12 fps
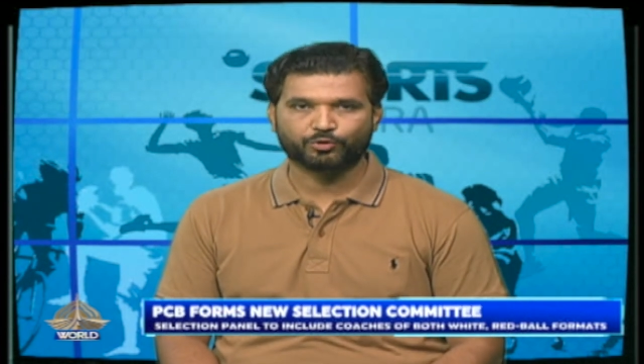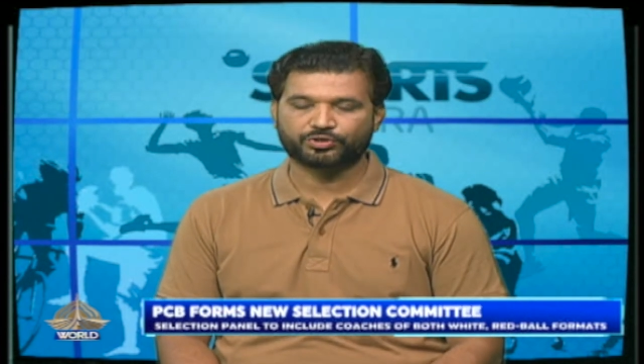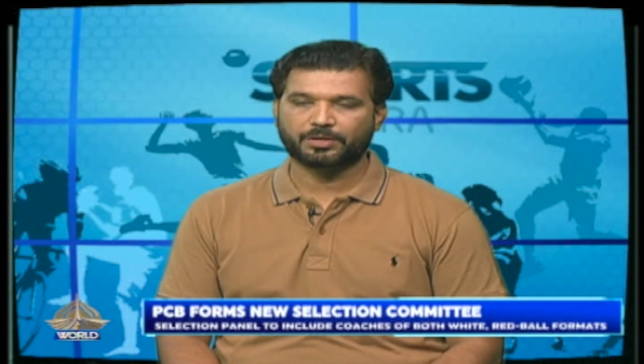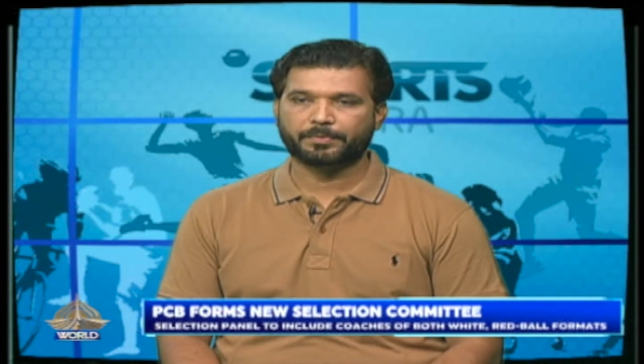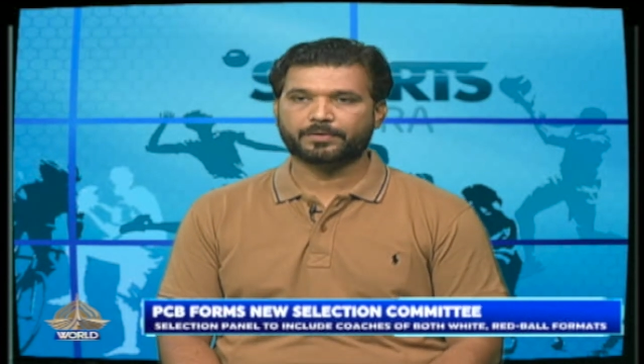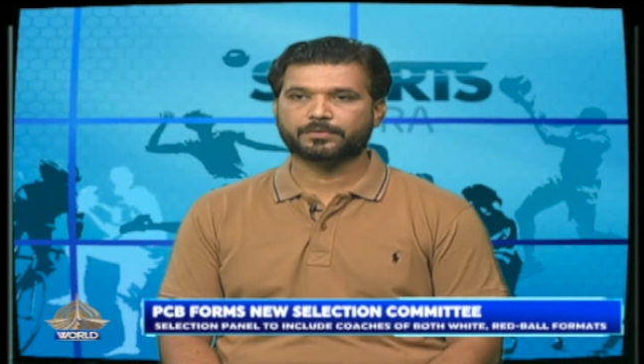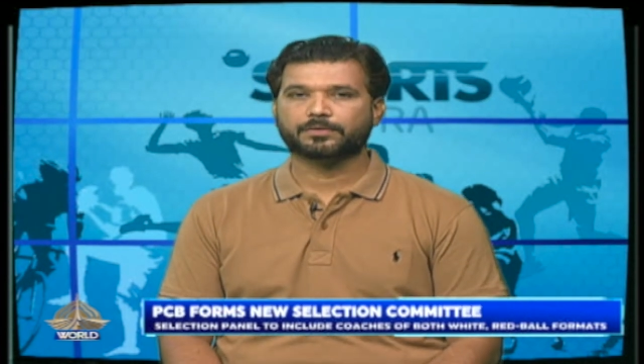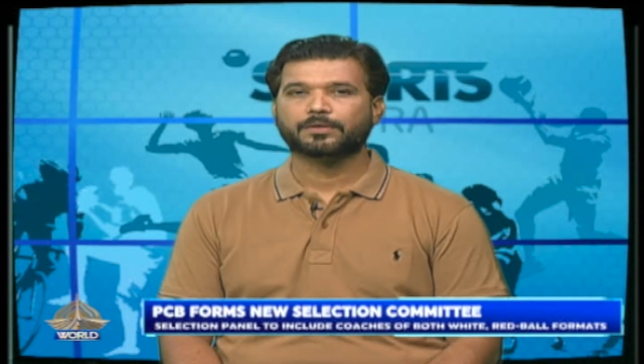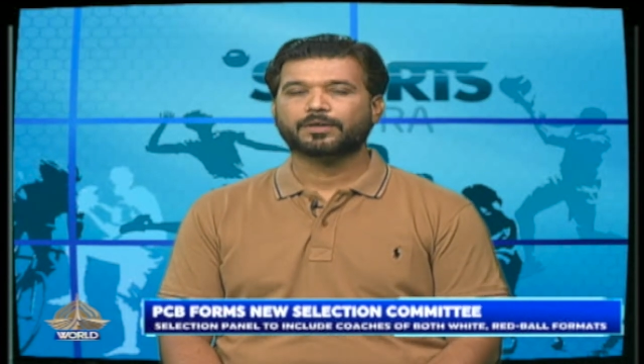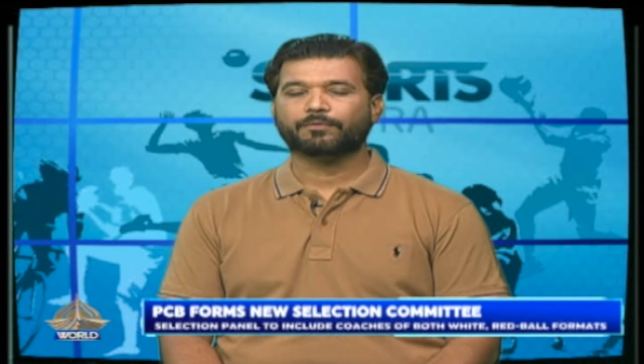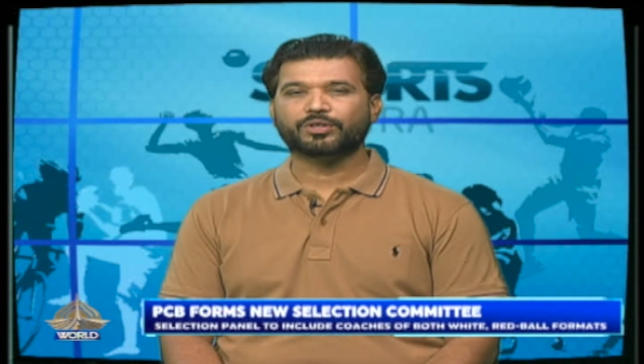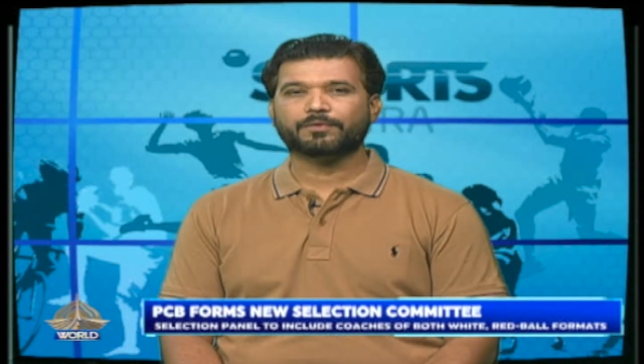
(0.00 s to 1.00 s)
I would say, because
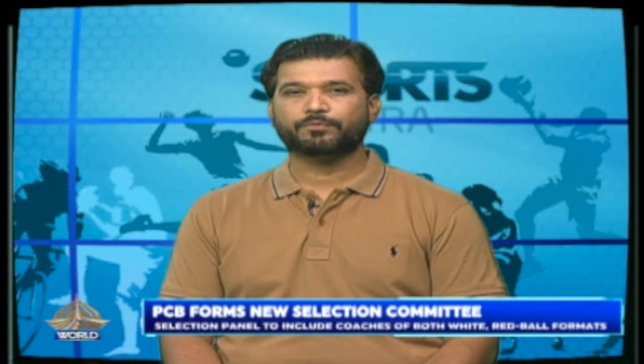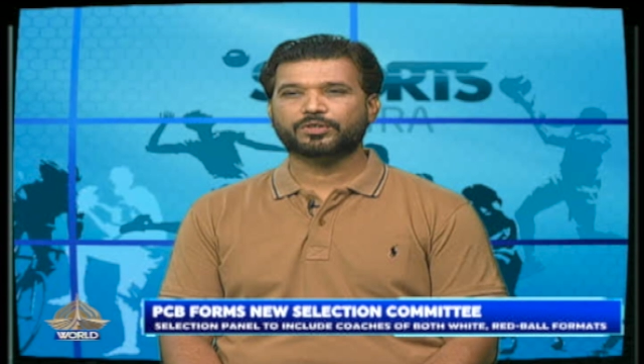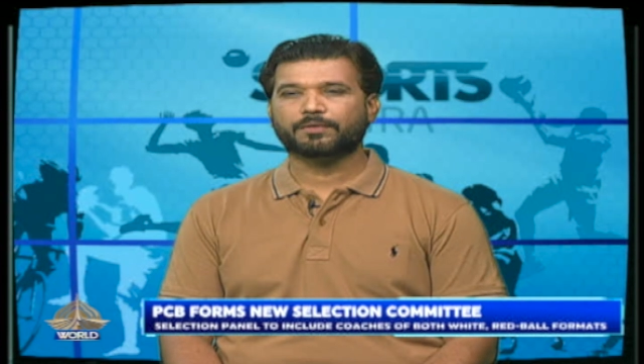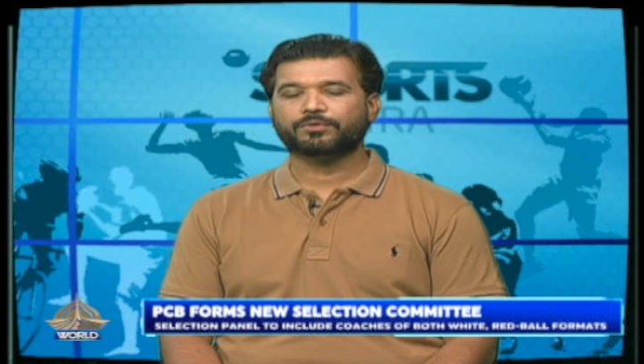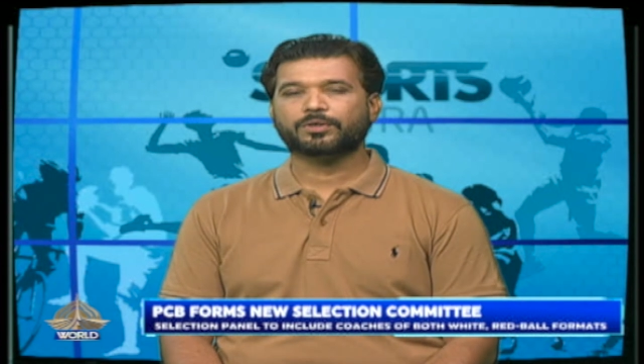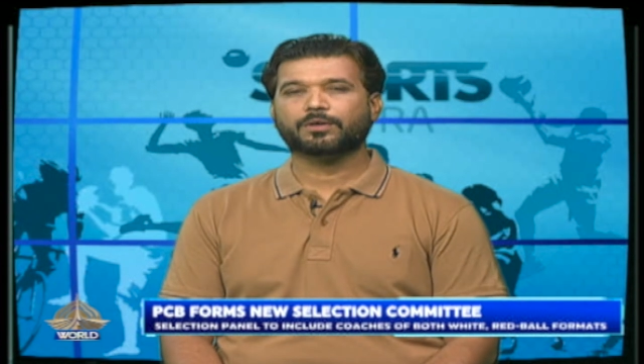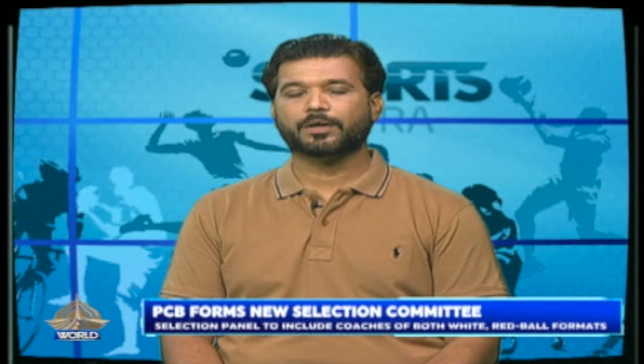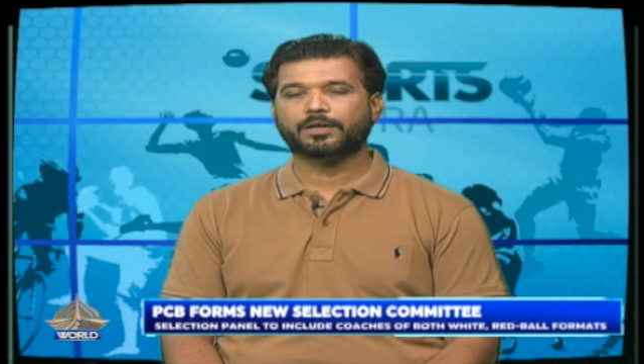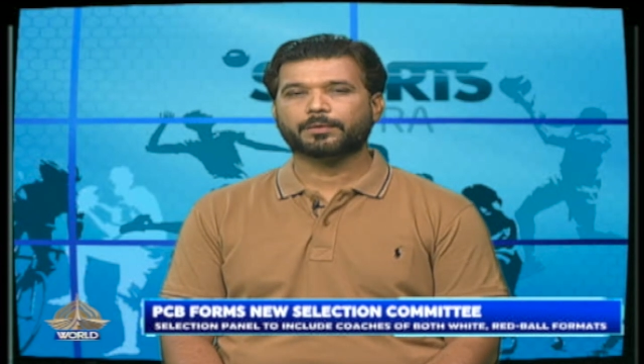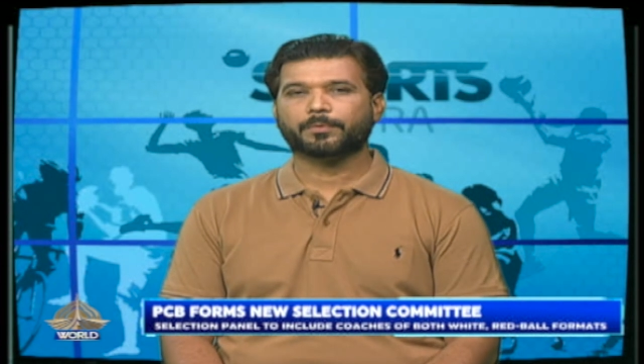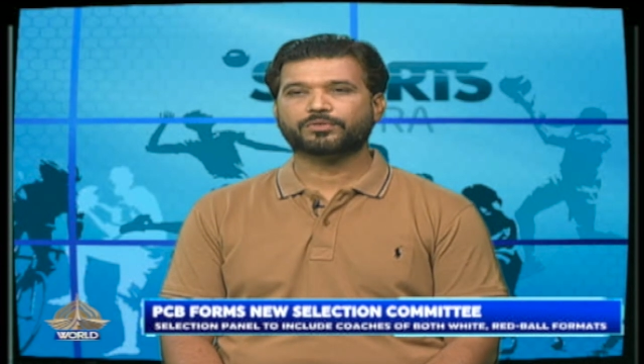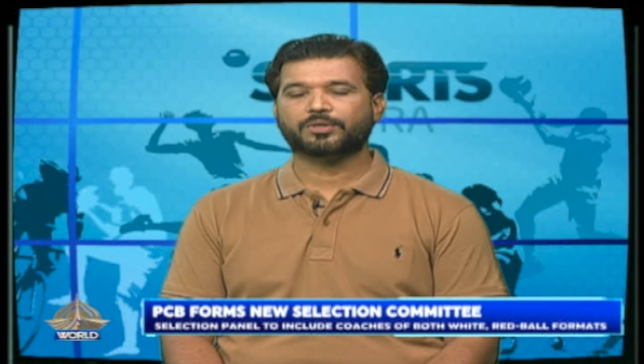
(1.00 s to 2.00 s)
we have
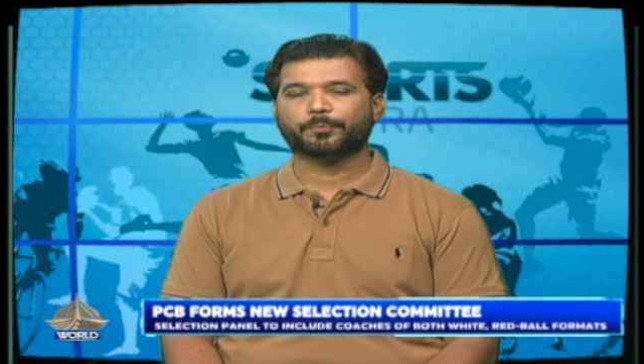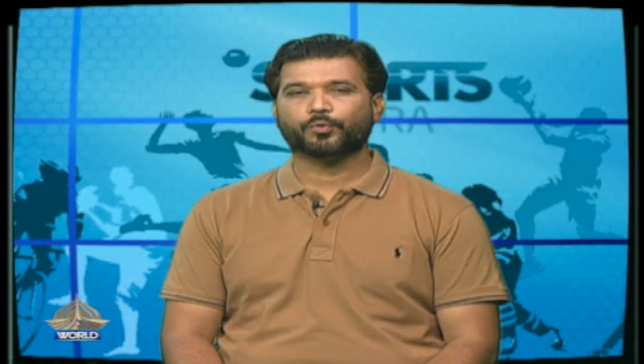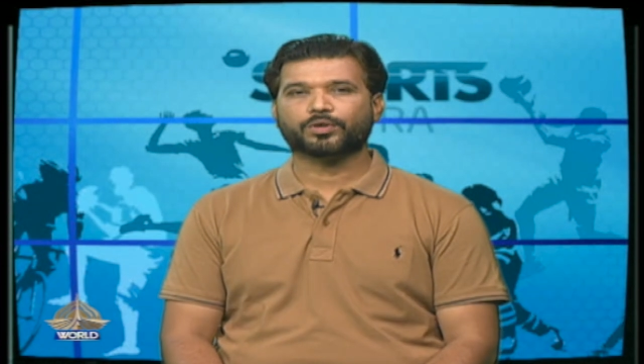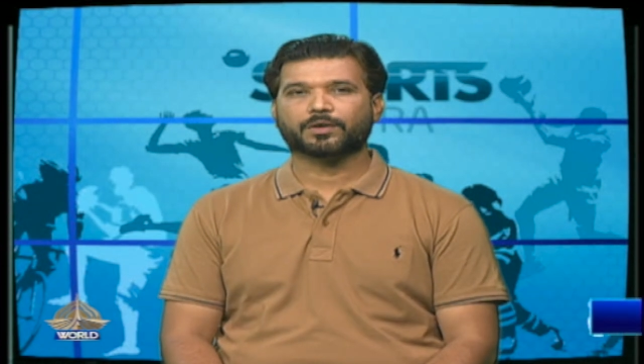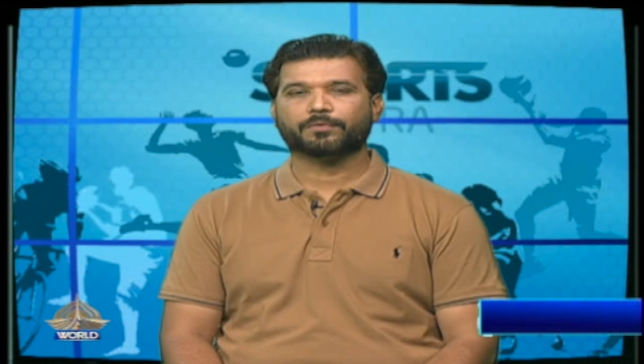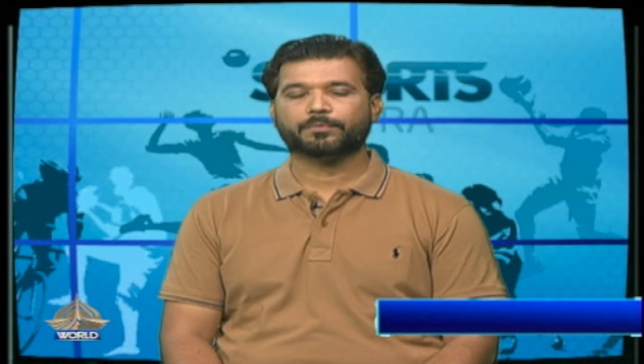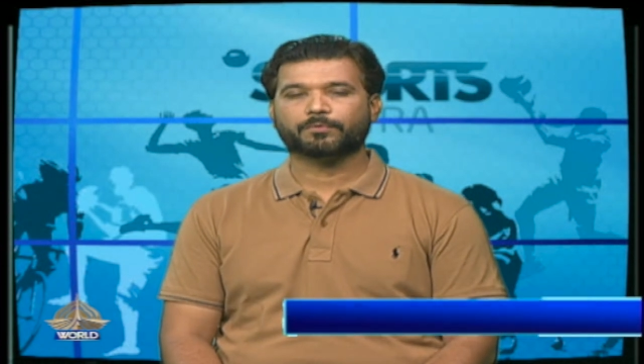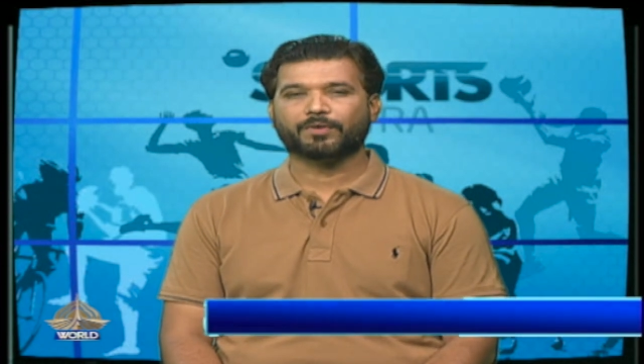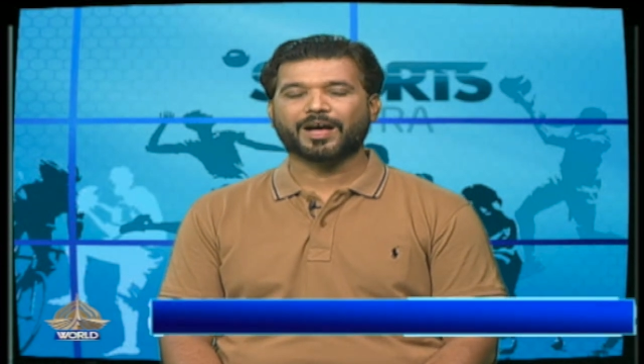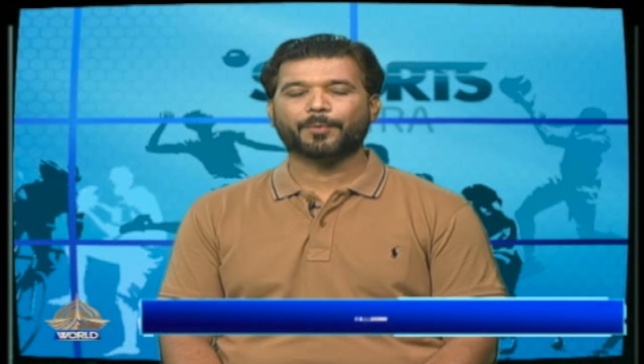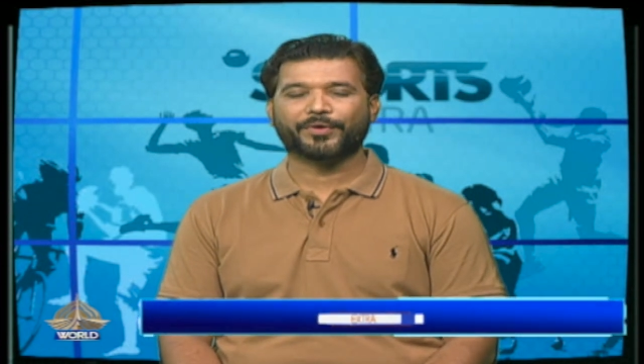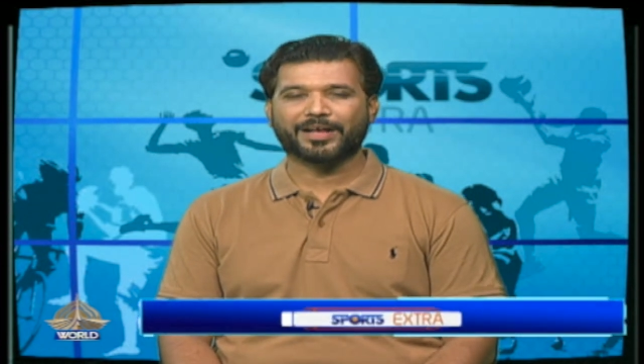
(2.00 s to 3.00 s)
heard about the report of
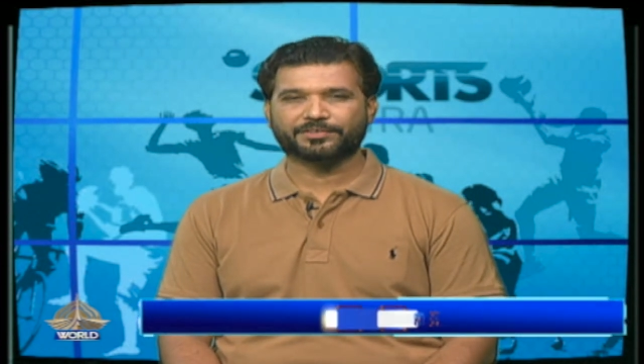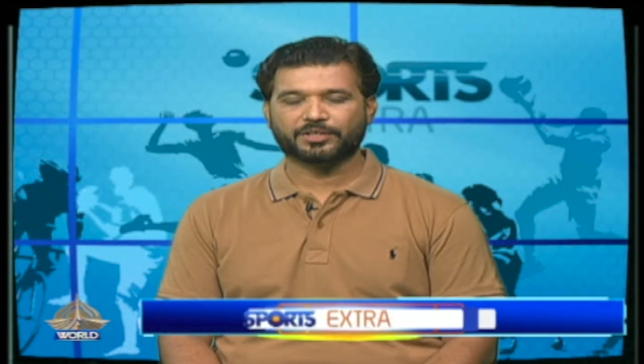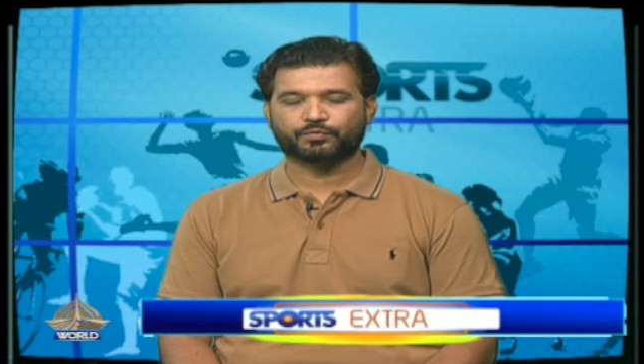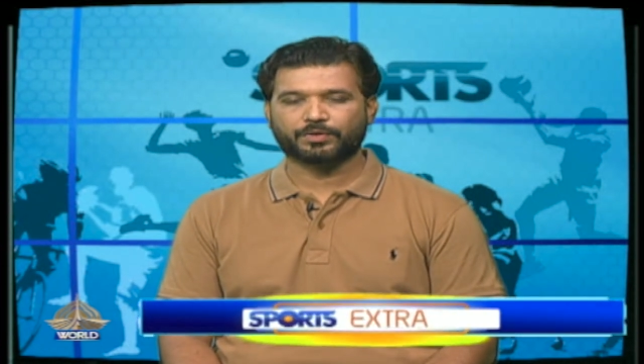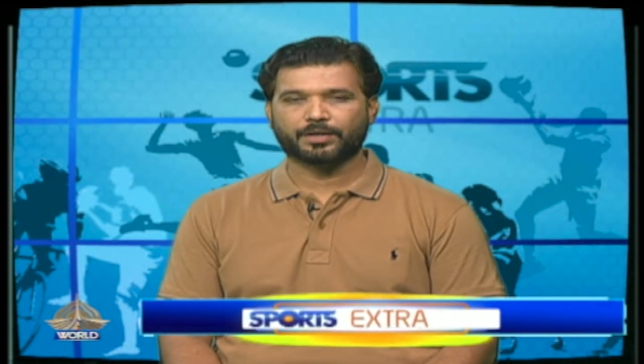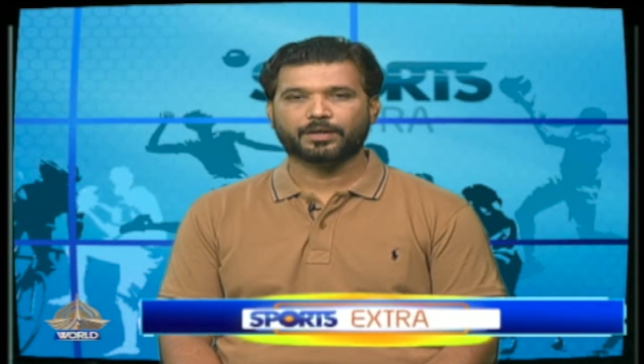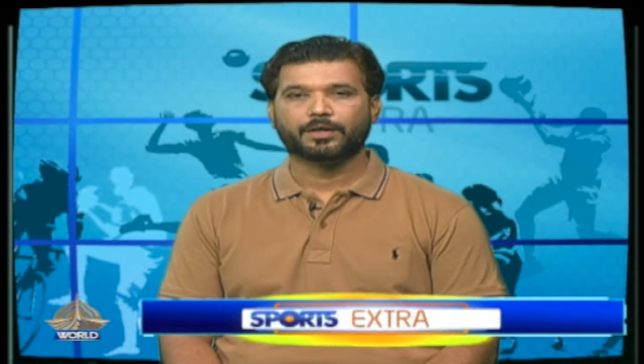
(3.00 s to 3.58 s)
Wahab Riaz as well.